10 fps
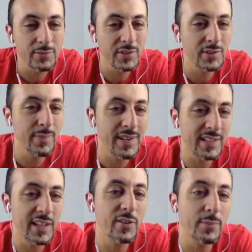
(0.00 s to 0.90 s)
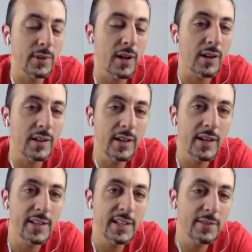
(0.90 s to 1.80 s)
which is basically your blog.
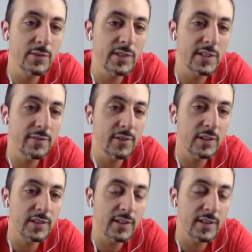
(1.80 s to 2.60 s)
And they give you a default